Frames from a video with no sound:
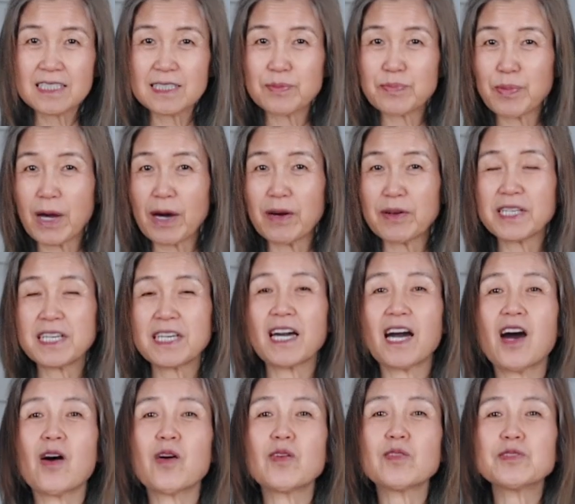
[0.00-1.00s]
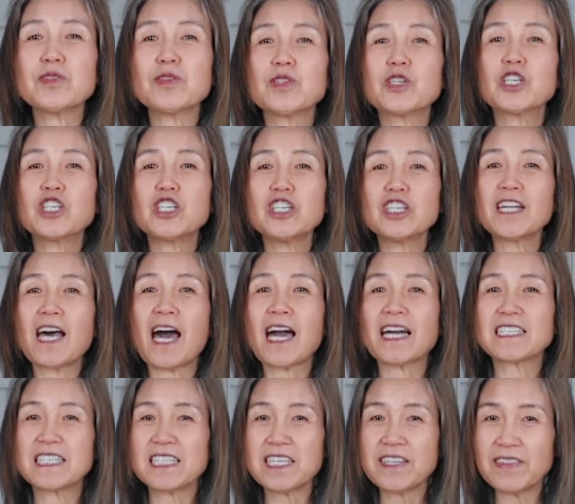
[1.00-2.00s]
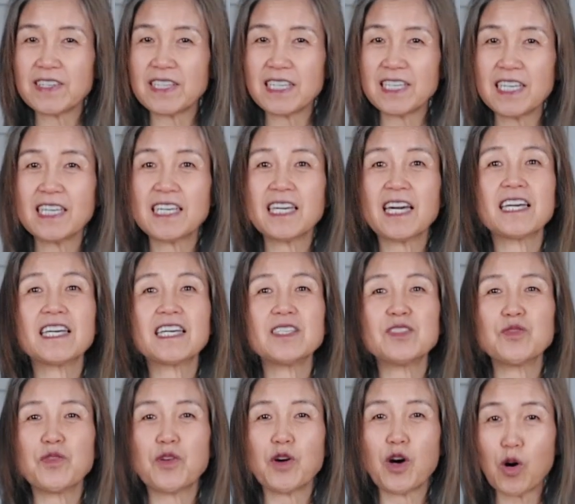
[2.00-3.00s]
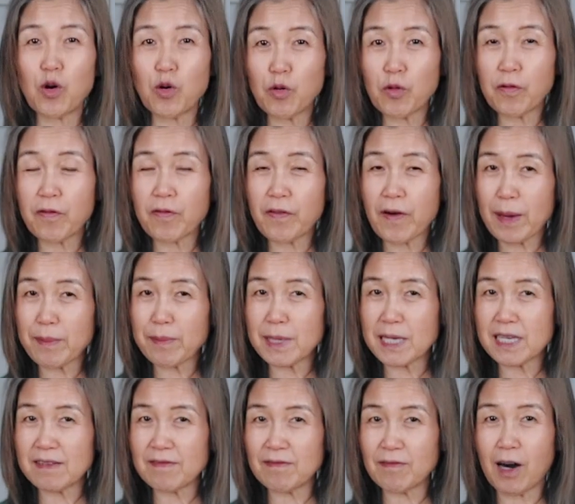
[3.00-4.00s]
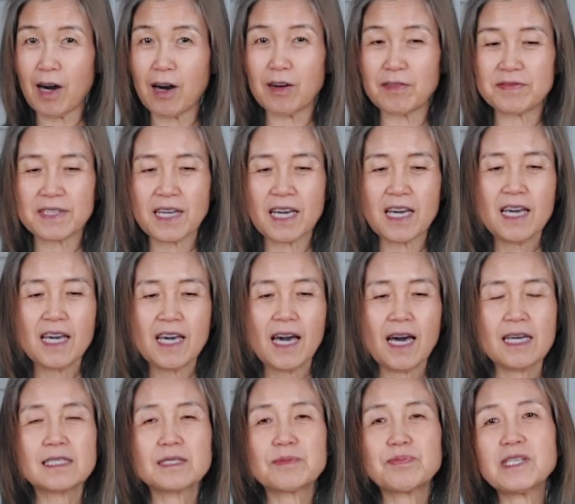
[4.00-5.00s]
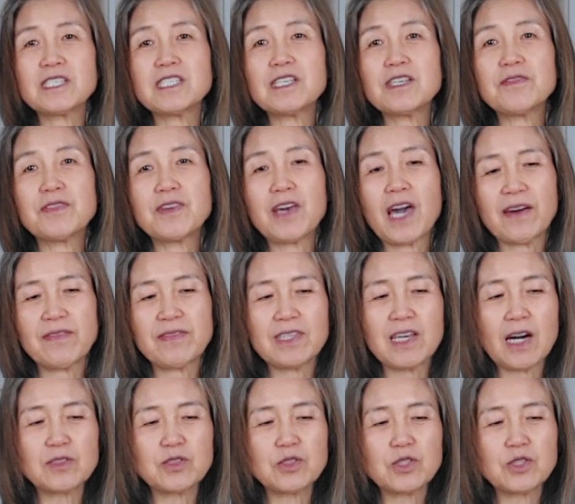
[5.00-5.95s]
sprouting also a good activity. It can get your whole family involved, especially if you have young